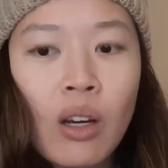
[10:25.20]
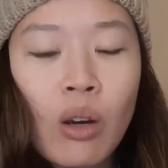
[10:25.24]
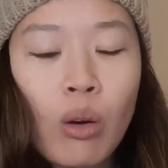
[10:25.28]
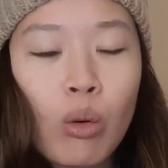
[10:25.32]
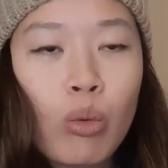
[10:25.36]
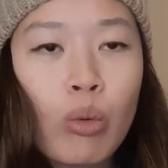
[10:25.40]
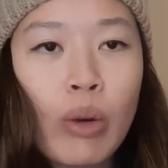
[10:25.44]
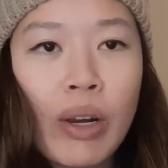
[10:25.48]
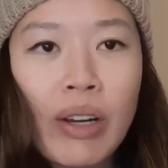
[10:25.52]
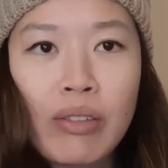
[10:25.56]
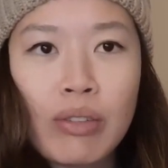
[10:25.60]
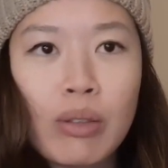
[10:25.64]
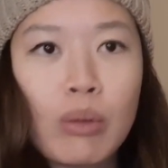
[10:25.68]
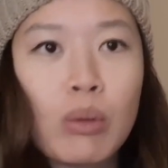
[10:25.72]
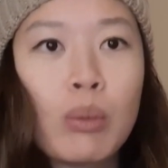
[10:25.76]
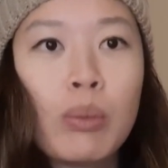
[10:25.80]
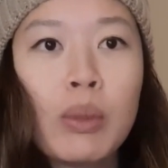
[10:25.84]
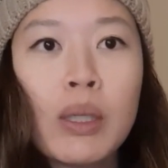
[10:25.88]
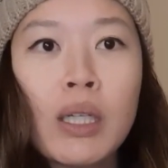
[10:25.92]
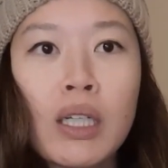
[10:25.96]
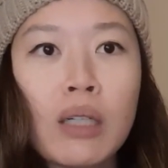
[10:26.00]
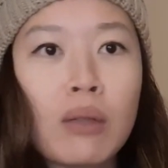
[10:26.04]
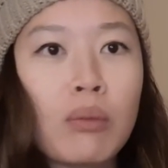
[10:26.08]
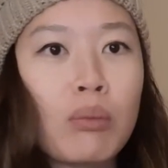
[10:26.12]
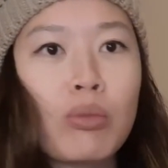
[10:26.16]
right from the
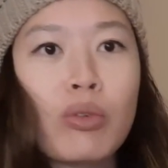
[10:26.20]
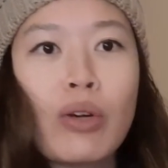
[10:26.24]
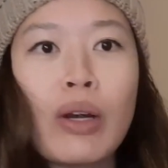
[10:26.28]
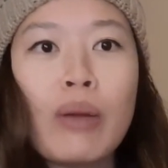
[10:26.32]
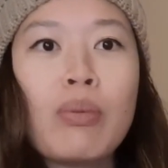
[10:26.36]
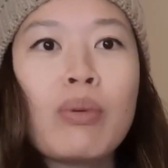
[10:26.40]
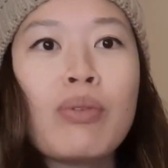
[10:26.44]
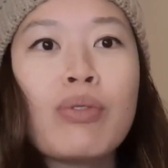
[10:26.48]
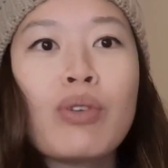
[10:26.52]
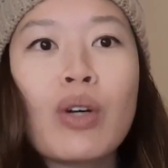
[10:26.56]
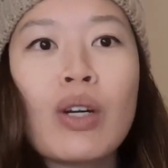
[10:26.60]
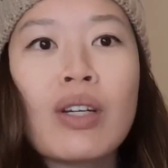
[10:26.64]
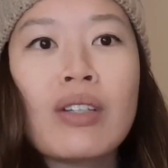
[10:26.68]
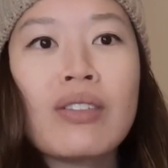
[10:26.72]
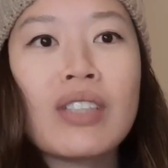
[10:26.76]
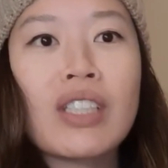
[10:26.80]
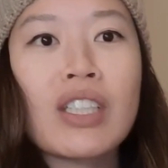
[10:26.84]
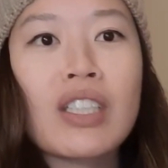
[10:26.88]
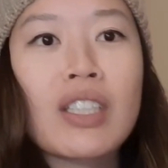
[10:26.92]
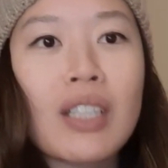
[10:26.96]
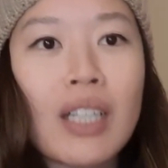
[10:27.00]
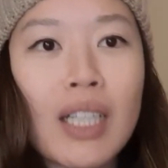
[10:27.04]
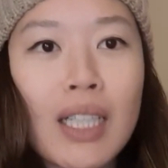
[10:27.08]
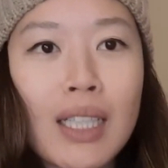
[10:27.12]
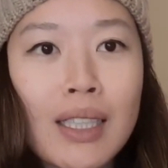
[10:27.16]
beginning, right before I even
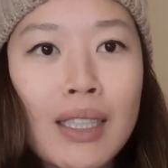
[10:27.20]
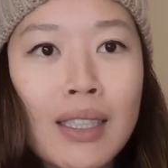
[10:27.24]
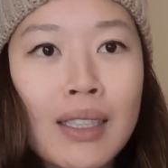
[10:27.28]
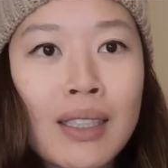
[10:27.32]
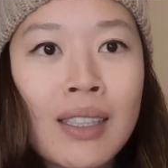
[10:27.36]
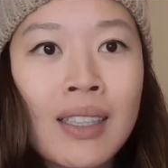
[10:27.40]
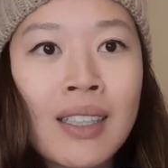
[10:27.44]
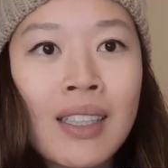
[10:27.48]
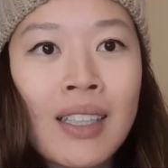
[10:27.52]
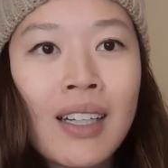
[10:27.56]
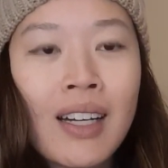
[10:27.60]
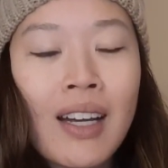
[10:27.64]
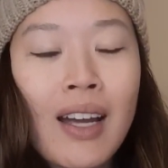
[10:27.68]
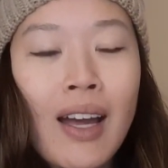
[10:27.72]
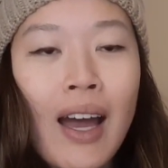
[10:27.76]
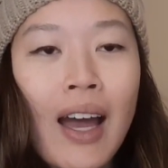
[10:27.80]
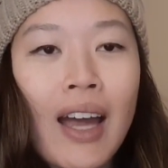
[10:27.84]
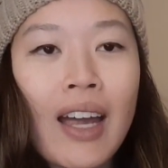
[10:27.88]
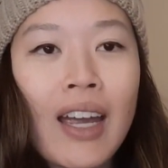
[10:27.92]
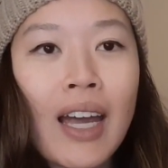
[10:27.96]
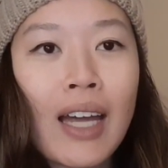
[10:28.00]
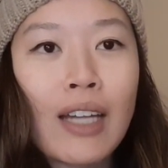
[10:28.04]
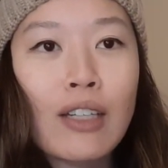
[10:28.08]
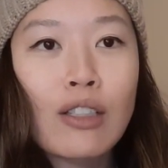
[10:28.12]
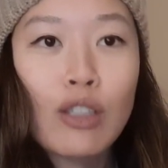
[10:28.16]
started. I
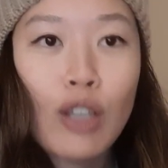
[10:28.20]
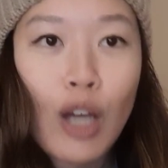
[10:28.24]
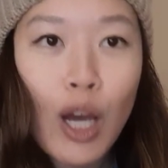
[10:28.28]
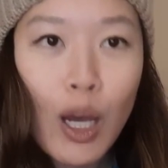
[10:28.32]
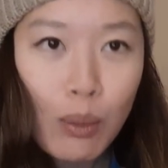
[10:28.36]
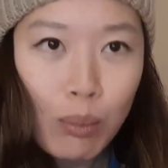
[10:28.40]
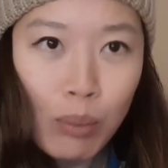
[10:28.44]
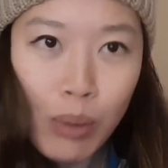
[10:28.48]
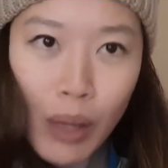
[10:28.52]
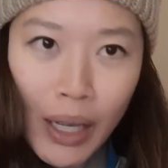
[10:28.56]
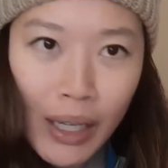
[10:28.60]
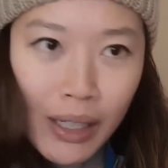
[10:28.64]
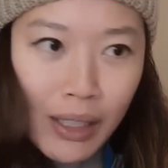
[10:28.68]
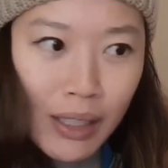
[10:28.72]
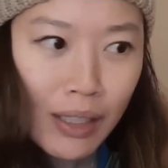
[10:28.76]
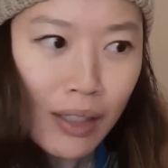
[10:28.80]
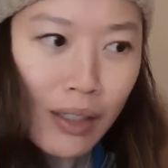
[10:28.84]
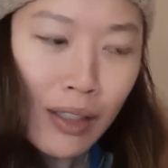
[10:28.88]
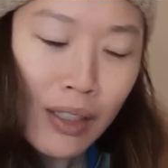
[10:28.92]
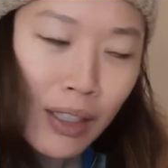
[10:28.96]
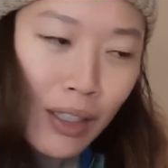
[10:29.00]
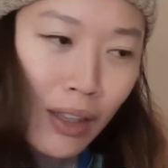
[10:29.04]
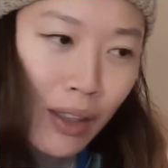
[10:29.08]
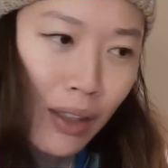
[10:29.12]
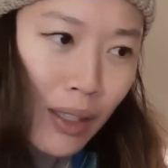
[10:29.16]
had not planned
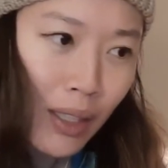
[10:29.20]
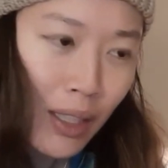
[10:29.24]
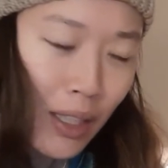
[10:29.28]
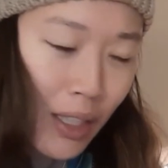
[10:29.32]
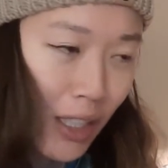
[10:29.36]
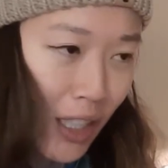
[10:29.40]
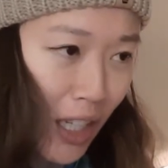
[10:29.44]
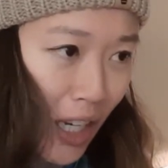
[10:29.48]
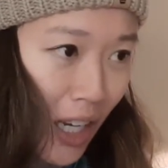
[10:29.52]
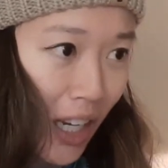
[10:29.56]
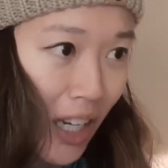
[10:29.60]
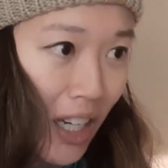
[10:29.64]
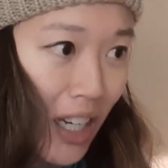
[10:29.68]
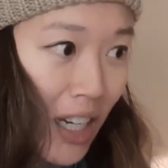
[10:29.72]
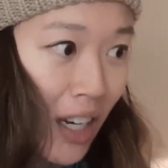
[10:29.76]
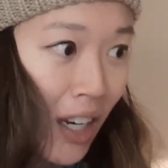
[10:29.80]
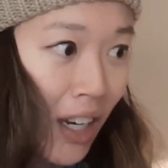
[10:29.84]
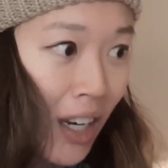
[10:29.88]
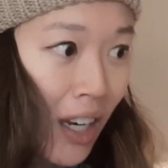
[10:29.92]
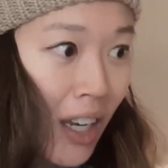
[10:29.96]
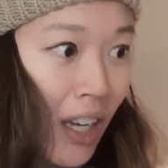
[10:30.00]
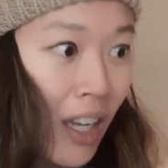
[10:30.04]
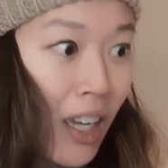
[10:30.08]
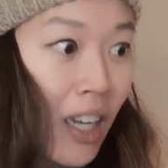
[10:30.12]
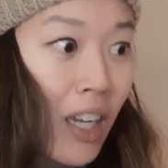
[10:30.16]
to stay,
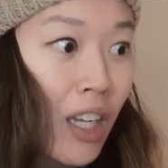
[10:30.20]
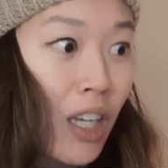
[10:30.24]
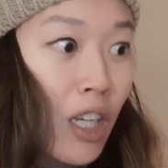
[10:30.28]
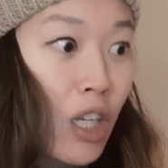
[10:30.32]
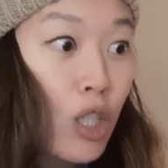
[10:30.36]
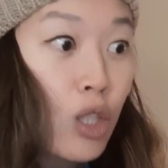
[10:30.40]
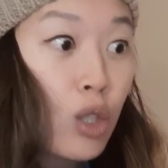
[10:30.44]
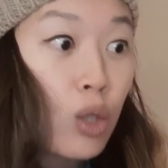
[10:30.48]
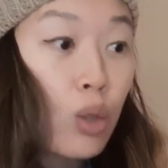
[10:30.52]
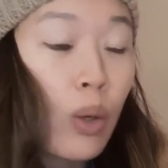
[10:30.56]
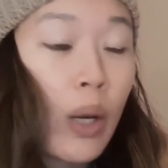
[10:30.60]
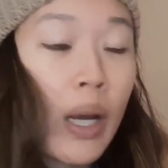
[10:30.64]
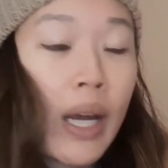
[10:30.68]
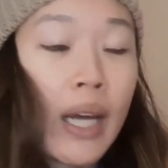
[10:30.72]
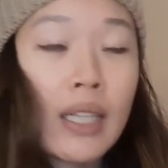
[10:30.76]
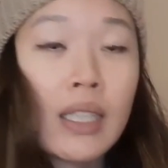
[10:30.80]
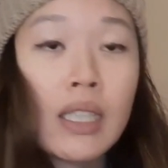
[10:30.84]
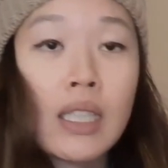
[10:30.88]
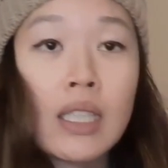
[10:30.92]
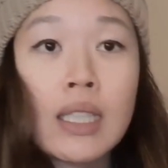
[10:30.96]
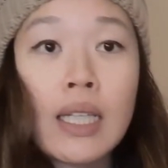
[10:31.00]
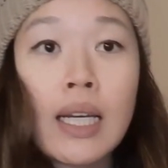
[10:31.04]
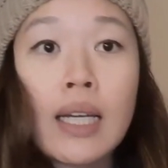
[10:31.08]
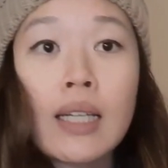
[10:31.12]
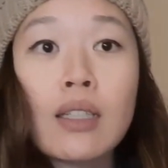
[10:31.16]
so I had
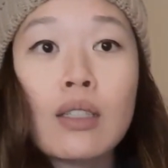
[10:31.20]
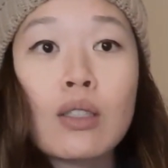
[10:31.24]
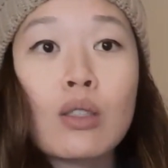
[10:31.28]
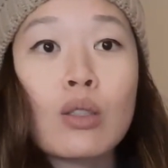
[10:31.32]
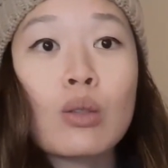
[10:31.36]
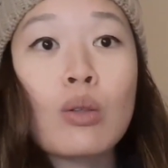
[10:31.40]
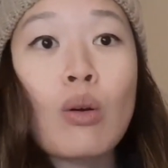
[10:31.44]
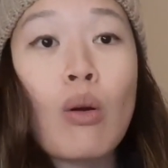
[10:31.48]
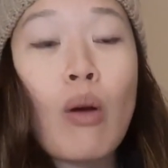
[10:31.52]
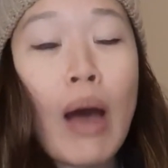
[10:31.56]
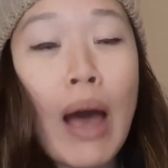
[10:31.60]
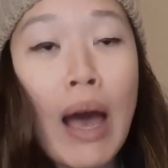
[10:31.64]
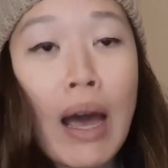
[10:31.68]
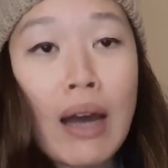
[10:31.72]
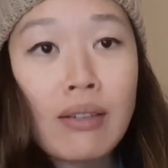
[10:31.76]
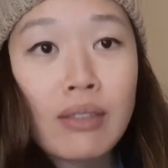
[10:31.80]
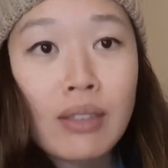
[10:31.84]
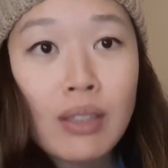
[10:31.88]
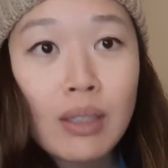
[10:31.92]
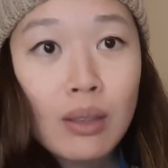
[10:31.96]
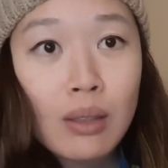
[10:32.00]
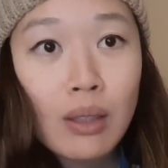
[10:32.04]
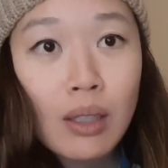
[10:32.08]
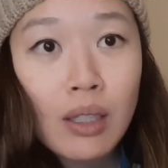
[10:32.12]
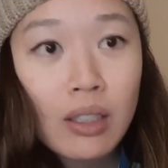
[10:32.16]
decided to go
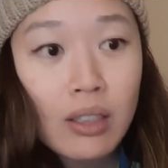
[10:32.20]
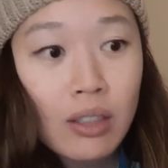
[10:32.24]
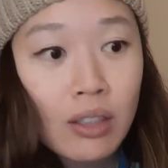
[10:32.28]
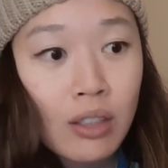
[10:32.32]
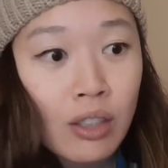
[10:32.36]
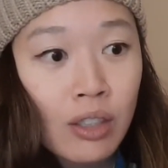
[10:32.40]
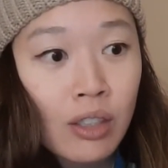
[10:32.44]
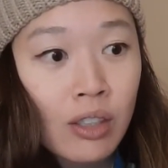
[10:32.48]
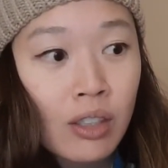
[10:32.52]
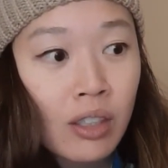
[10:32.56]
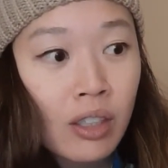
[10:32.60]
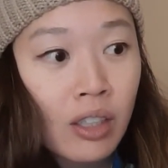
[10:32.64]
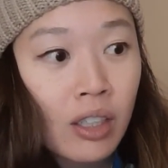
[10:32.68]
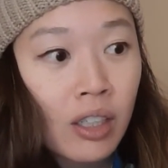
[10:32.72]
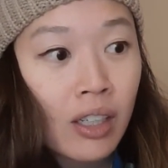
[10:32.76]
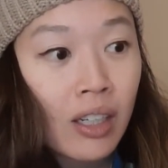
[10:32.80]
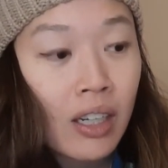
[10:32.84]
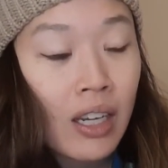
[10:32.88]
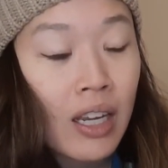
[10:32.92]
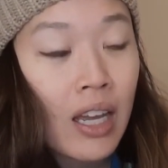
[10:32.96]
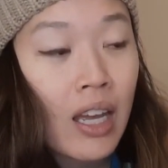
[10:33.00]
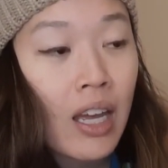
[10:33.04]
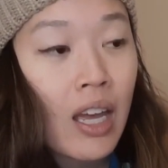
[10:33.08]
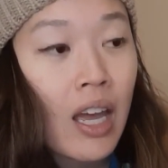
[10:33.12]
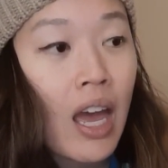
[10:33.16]
after lunch.
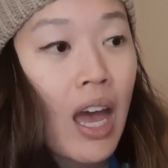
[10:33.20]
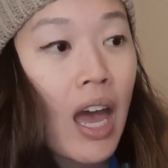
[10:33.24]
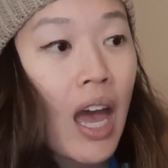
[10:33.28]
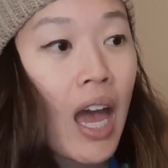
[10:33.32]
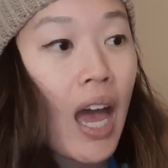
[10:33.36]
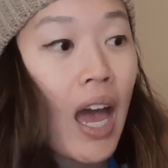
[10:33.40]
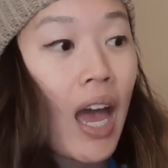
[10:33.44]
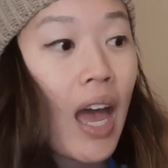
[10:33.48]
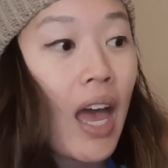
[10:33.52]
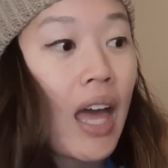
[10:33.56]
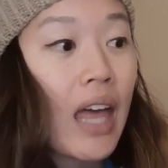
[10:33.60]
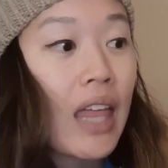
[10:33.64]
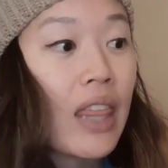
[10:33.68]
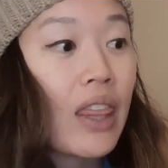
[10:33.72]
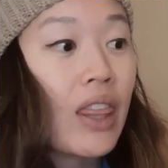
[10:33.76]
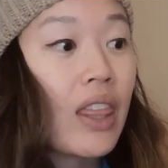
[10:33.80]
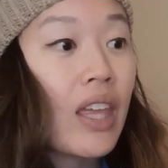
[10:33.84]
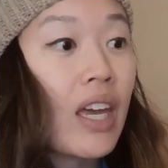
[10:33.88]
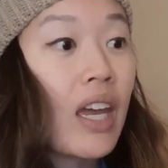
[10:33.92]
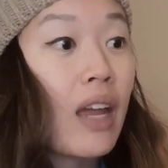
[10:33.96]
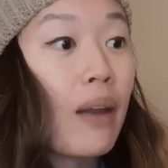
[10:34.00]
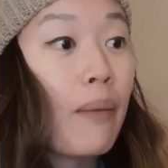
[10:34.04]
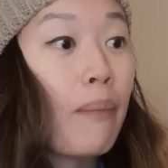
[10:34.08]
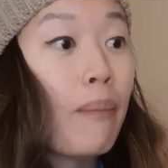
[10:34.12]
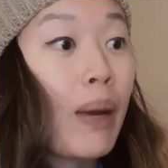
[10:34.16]
And
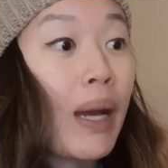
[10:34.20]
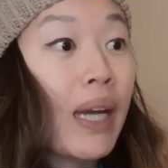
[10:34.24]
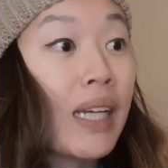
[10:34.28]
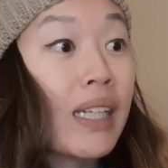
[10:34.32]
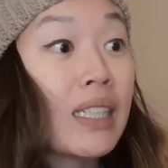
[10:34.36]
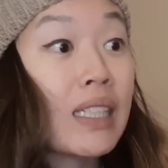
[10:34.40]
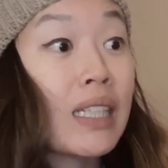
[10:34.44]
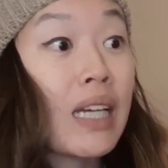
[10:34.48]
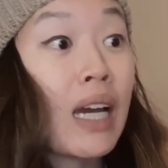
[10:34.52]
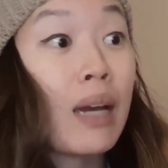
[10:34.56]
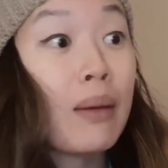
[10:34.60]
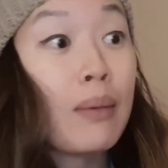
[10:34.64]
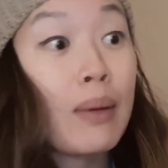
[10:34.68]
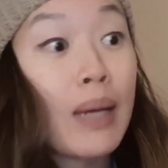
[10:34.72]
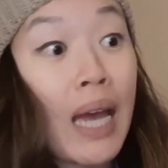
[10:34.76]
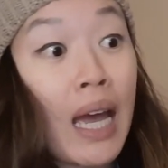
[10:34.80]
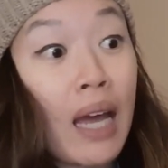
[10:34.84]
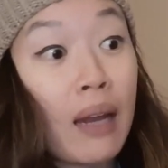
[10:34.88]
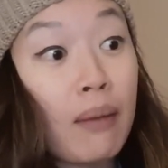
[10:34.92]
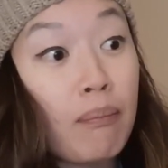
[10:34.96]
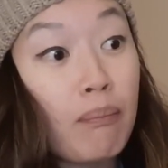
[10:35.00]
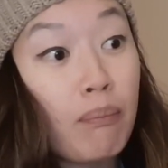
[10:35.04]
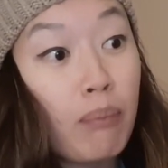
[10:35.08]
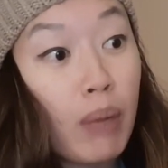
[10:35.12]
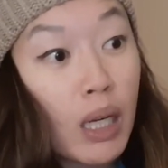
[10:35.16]
then by the time I
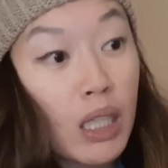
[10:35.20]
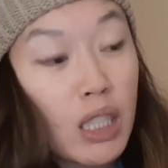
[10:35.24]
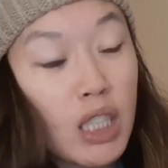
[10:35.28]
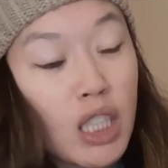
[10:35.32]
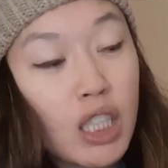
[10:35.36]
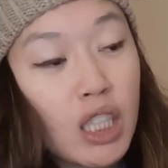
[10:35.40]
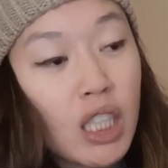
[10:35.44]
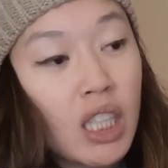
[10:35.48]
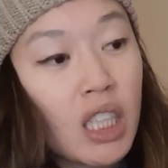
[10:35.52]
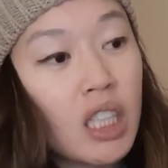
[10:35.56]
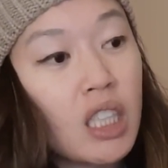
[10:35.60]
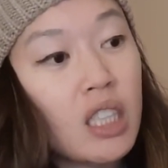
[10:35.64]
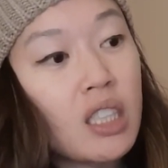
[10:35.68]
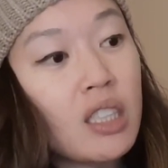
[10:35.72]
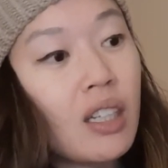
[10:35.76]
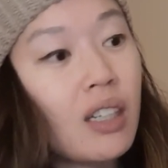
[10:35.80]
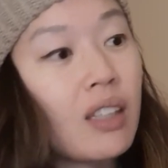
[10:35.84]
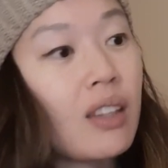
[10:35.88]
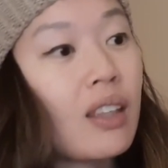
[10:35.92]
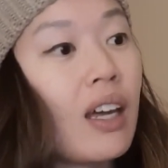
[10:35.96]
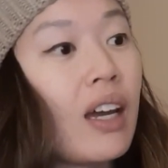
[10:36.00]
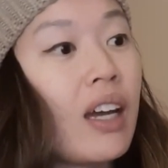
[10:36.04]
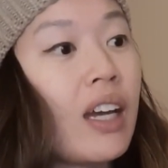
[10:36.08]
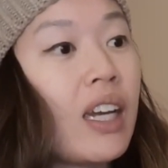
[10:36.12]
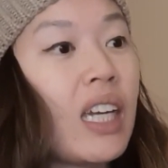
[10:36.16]
had bought the tickets
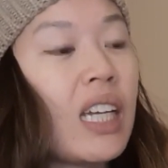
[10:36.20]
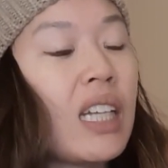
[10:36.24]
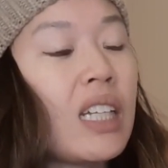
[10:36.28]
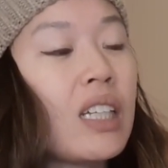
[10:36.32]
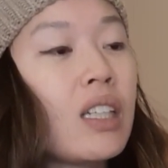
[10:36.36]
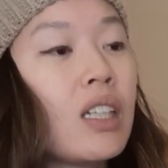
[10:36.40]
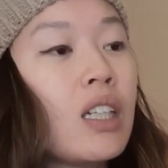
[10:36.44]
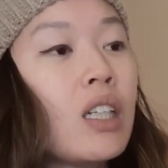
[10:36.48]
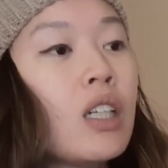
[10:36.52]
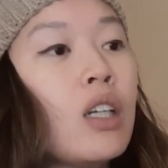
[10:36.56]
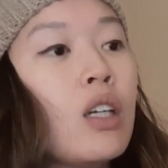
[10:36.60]
online